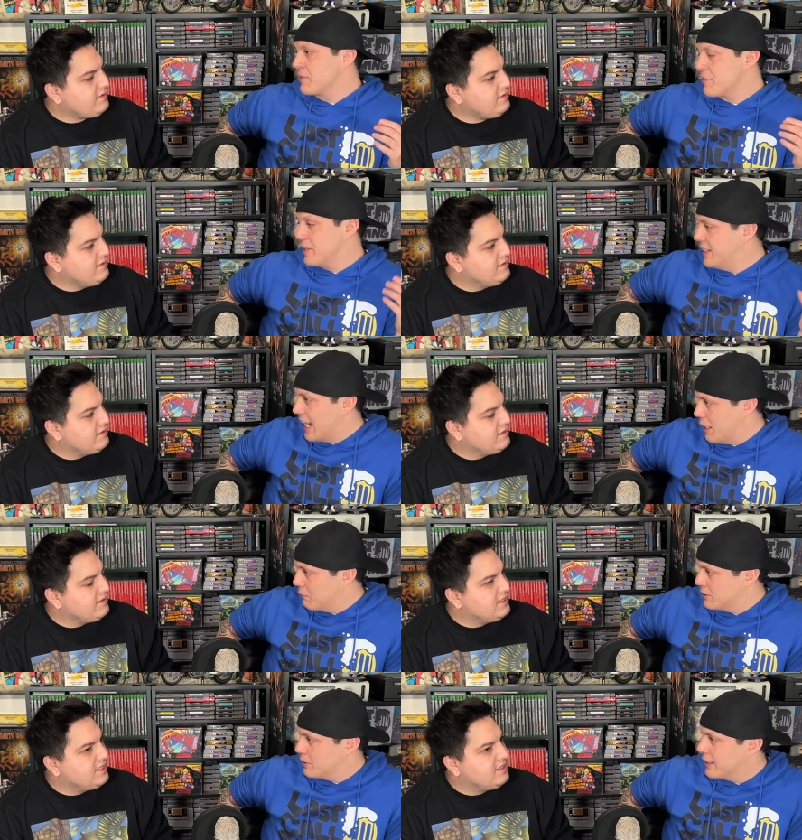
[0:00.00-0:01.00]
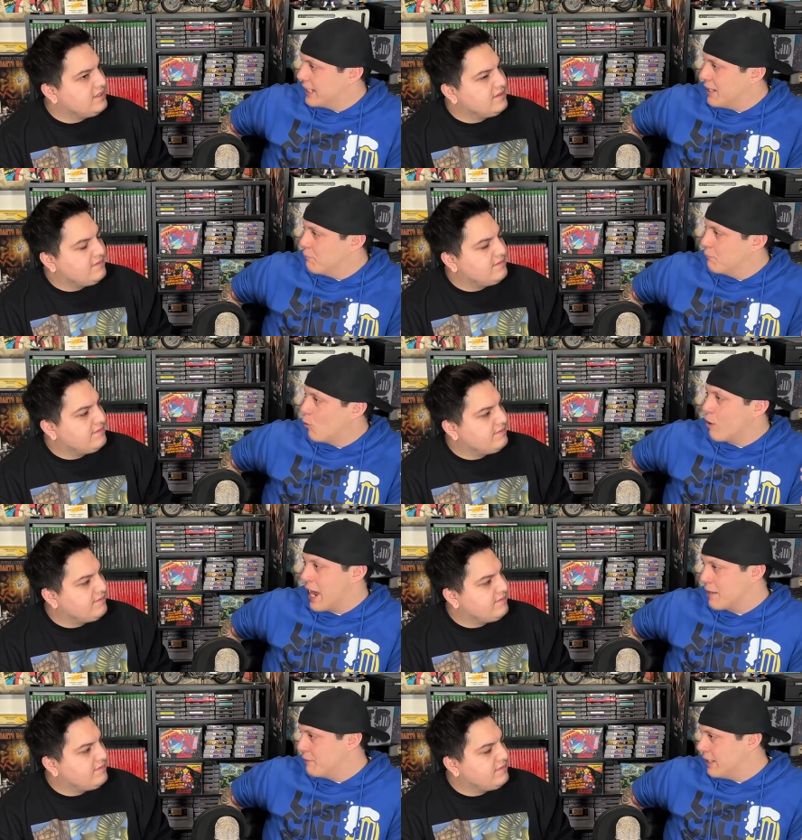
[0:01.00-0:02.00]
Speaker 1: the game because you're going to get more
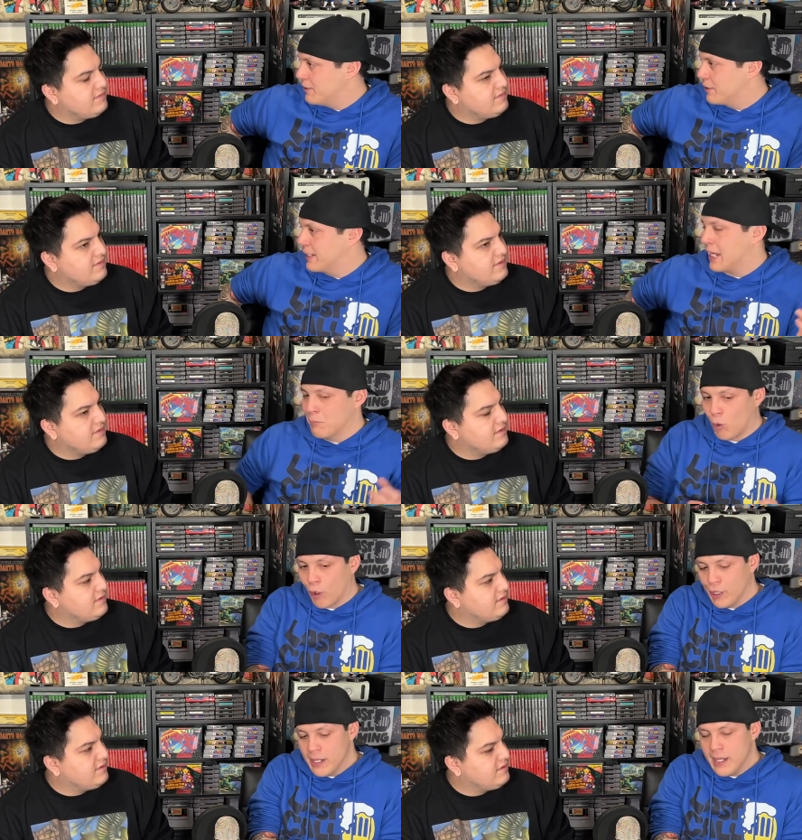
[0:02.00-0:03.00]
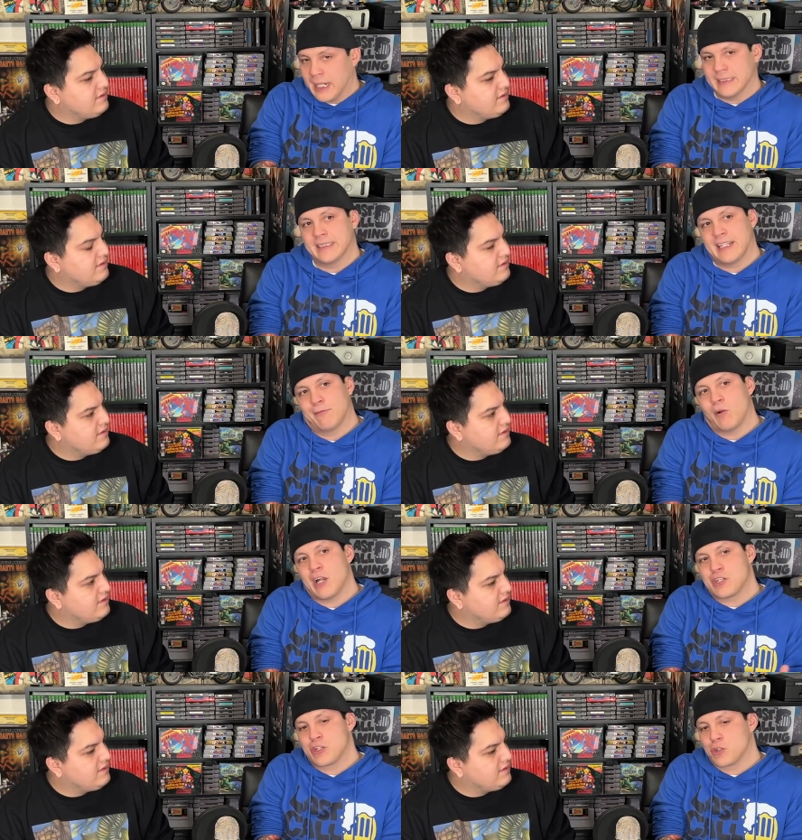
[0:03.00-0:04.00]
out of it. You're going to get more because instead of
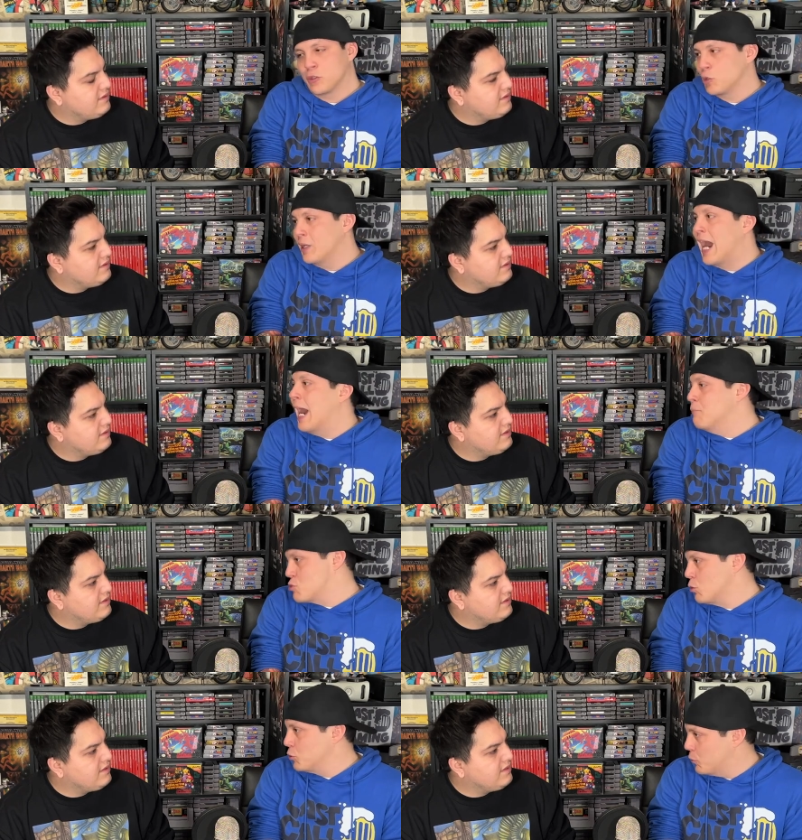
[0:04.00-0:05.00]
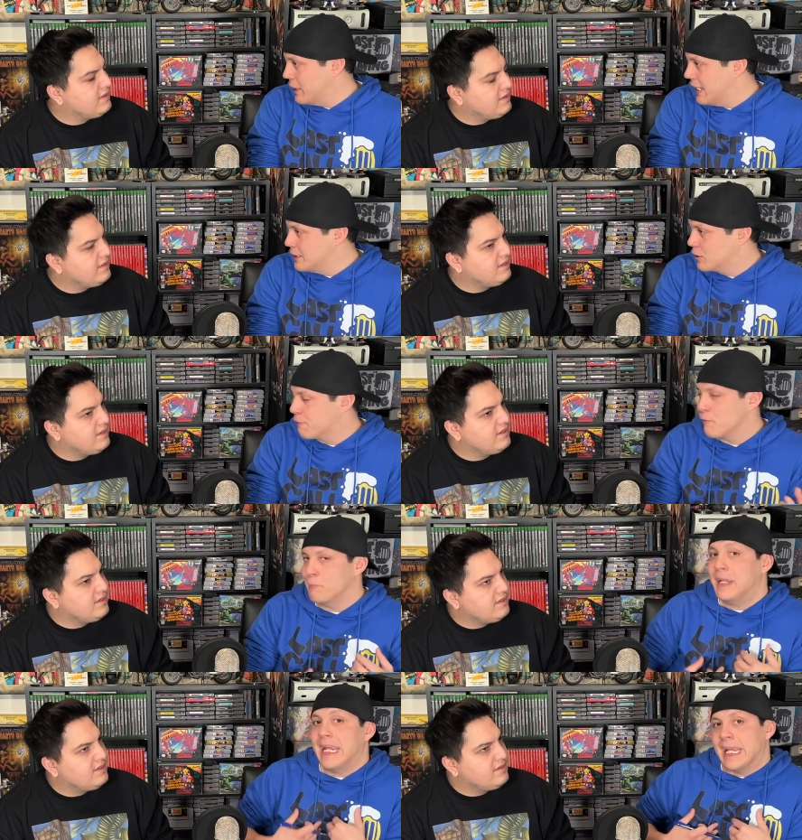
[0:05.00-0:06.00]
watching Joel do it, I'm Joel doing it. So for
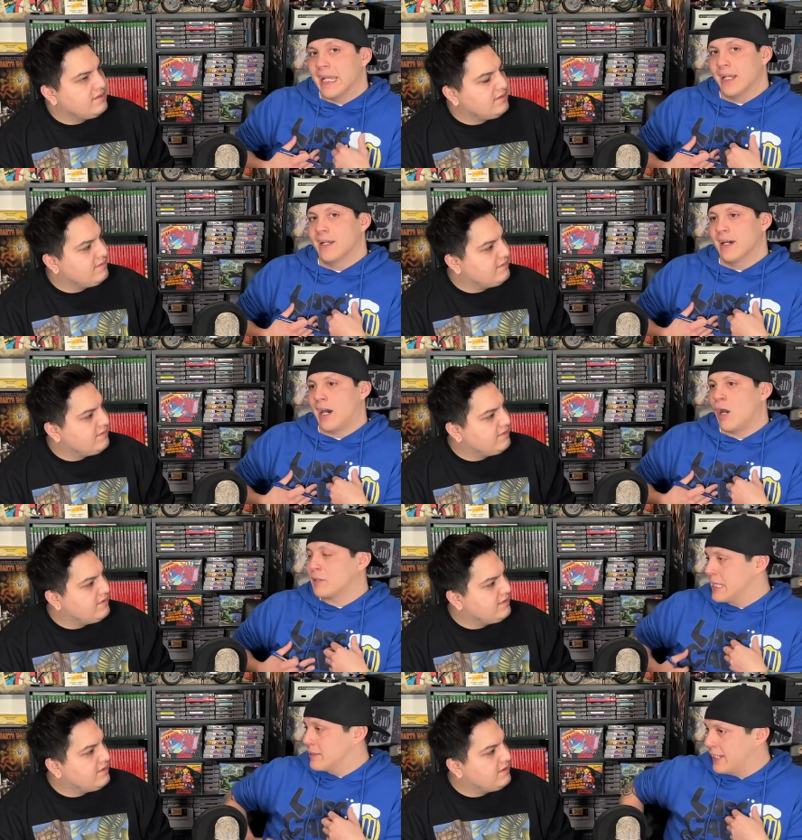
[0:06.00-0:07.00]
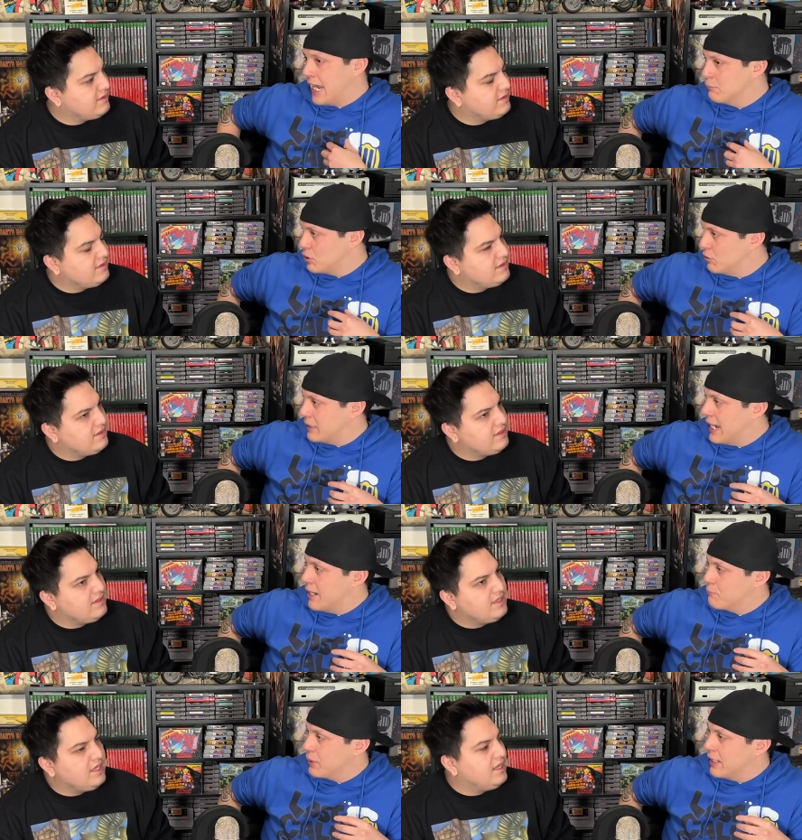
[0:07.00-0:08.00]
me, I'll take the games all
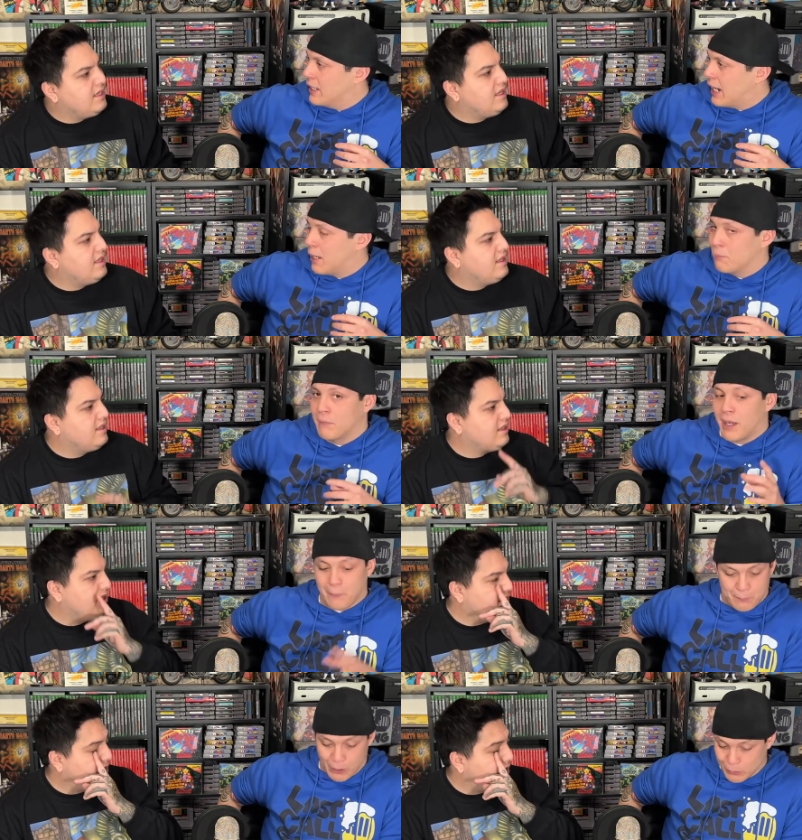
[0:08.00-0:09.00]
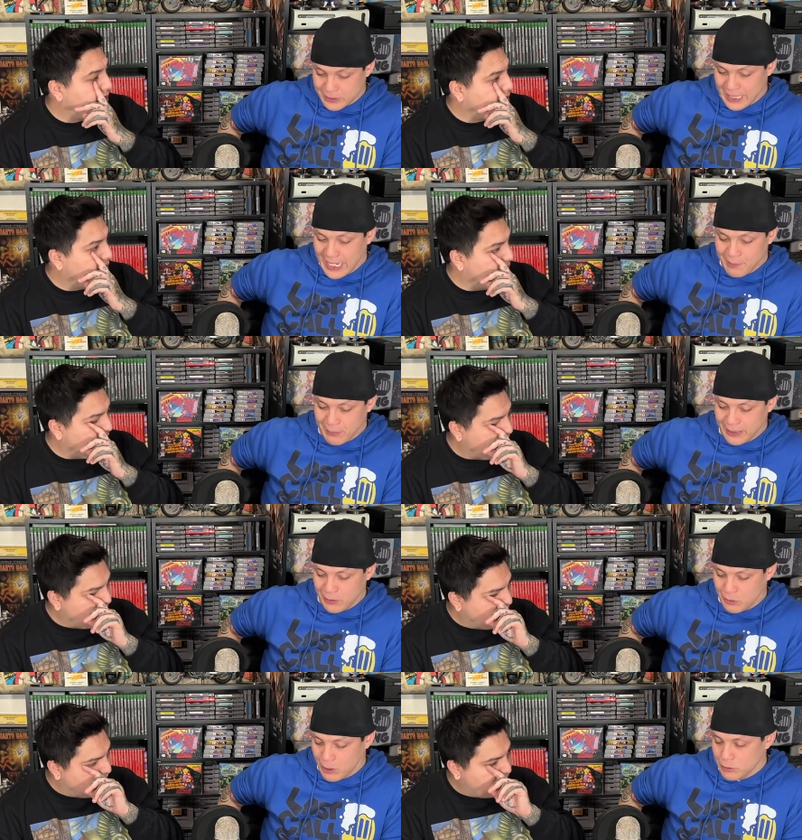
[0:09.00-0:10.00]
day, but I'm not opposed to anybody
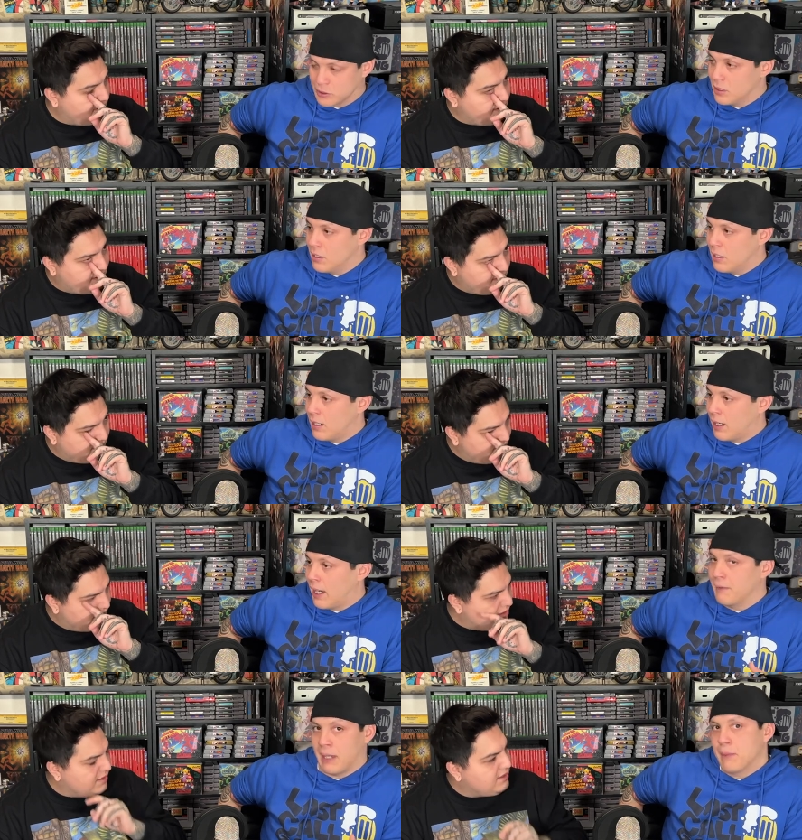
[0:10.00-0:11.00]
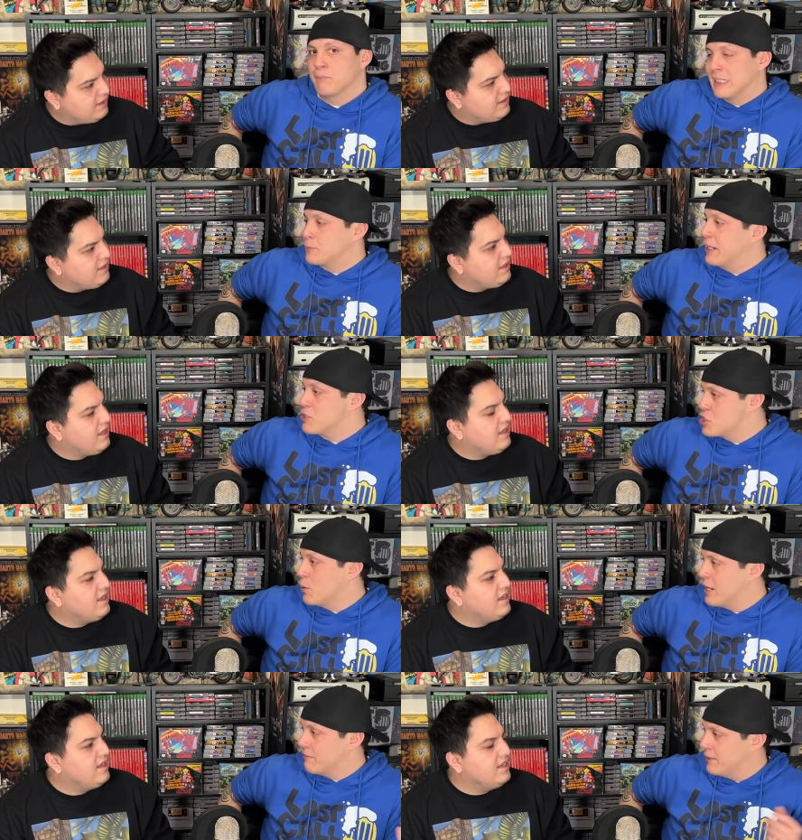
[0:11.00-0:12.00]
who goes let's make a
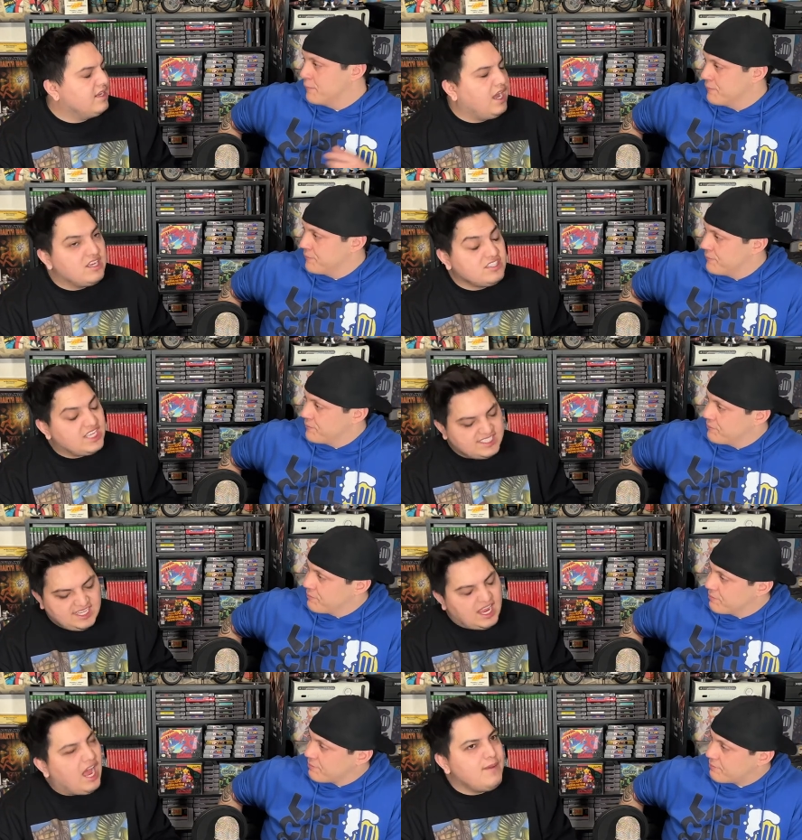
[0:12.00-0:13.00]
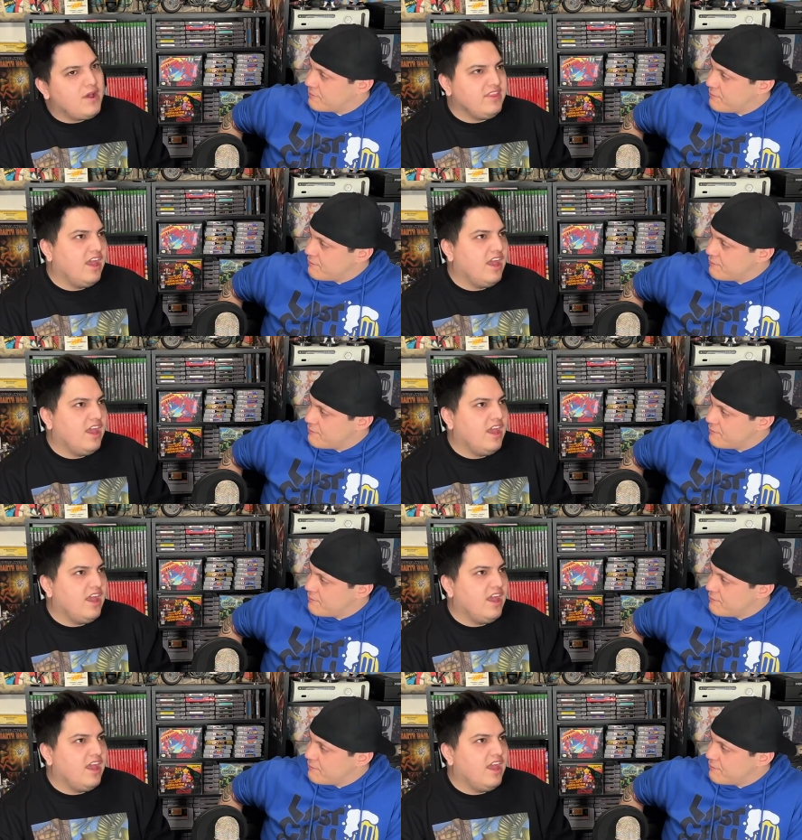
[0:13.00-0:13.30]
show out of it. I was like, see,
Speaker 2: I'm on the